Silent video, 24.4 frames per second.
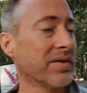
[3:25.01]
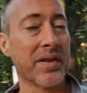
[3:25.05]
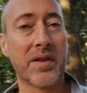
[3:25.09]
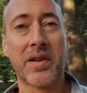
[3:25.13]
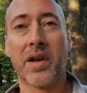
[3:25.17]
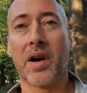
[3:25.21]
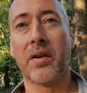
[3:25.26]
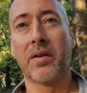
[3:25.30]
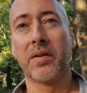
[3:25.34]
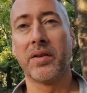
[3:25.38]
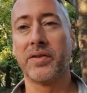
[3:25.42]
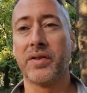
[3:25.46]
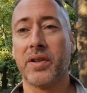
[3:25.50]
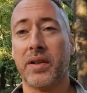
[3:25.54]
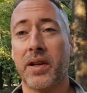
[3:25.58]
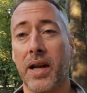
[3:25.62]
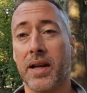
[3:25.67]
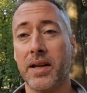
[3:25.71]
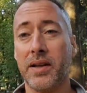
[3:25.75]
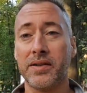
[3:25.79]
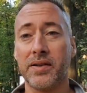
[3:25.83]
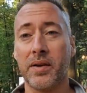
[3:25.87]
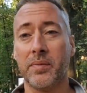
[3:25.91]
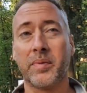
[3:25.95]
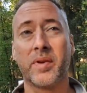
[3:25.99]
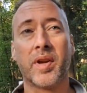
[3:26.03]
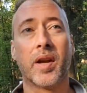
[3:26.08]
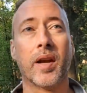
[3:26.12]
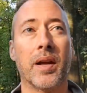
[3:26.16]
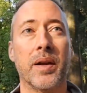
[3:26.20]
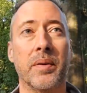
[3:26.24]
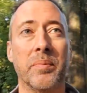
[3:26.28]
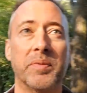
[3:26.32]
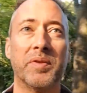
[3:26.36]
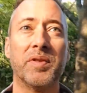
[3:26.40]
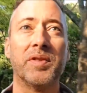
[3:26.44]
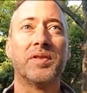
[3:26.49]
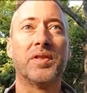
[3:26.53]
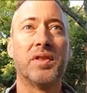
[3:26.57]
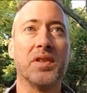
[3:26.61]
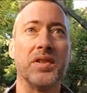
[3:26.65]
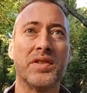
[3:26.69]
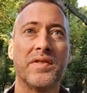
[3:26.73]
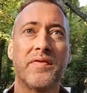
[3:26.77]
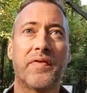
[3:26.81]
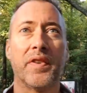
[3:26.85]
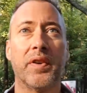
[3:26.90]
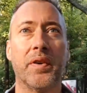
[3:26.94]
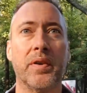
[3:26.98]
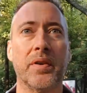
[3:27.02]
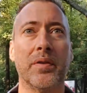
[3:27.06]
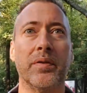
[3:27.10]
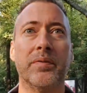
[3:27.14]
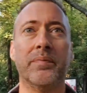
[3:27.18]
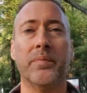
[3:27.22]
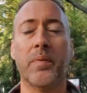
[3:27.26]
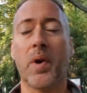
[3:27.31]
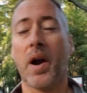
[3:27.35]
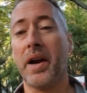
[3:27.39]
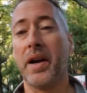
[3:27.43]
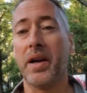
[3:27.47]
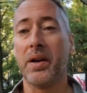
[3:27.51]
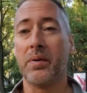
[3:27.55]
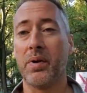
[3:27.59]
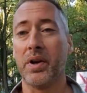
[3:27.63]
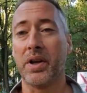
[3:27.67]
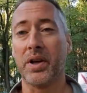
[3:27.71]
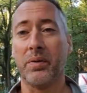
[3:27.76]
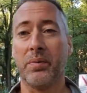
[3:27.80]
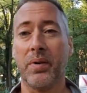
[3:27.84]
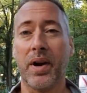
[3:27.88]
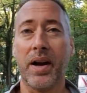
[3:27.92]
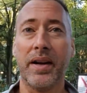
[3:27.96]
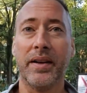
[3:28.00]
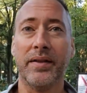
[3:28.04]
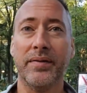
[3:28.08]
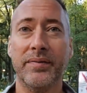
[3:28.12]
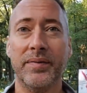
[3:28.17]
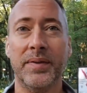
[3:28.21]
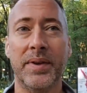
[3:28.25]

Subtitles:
of dollars a day sometimes just for writing what you write.